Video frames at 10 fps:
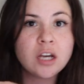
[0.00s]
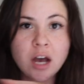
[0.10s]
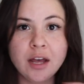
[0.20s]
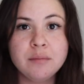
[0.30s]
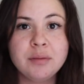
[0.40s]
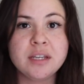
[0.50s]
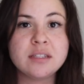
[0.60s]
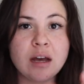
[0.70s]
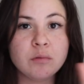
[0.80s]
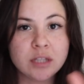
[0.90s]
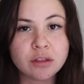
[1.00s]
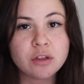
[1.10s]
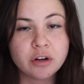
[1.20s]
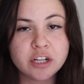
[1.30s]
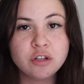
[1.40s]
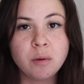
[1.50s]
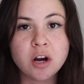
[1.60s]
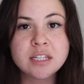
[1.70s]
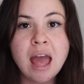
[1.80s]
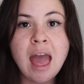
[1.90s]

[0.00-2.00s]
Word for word: cut because that was like the 32 bars.